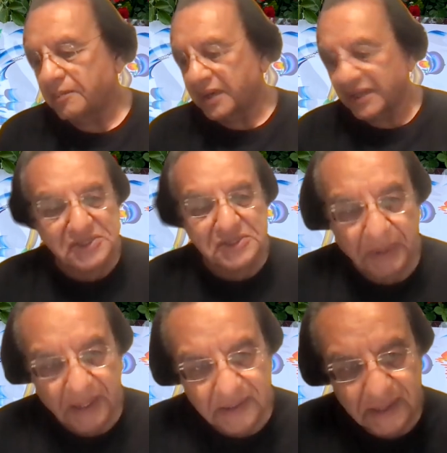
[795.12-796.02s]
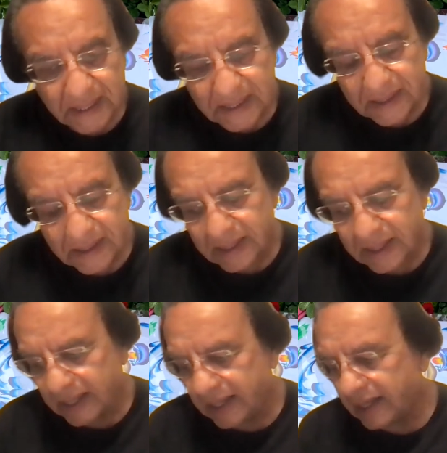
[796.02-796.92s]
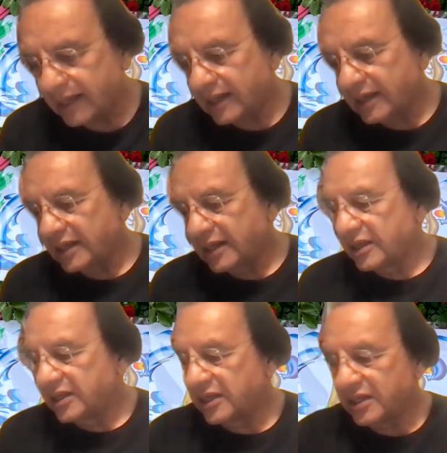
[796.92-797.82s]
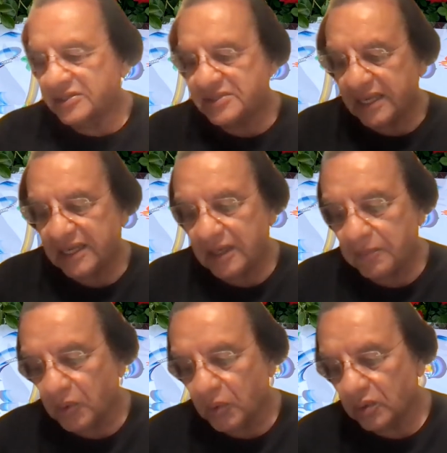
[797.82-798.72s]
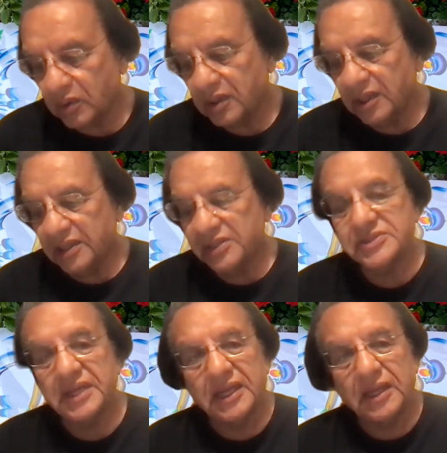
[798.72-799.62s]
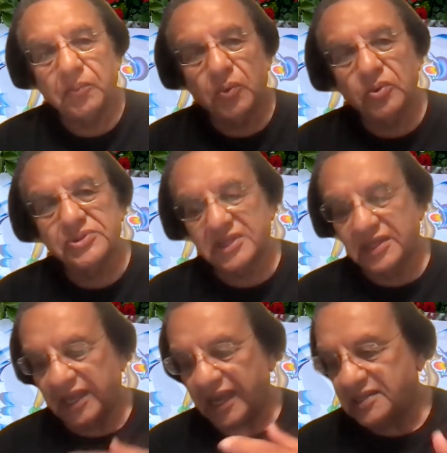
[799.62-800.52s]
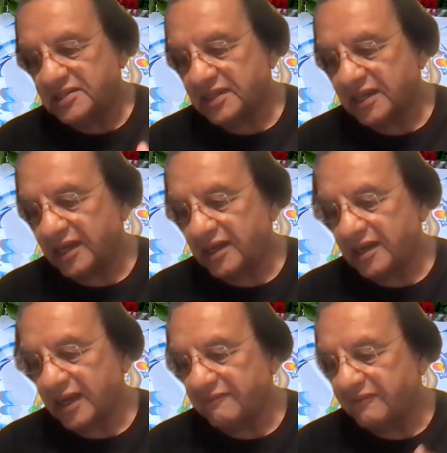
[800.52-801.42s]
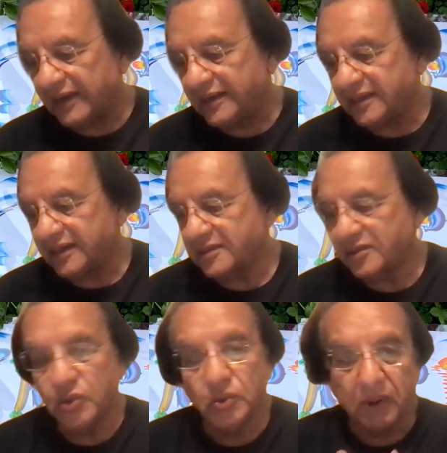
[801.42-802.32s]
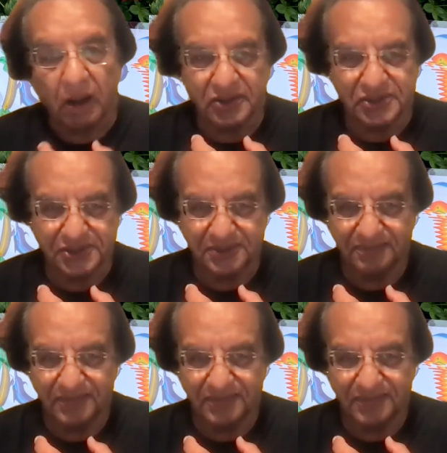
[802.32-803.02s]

participate in a staking pool, staking pools create and validate new blocks.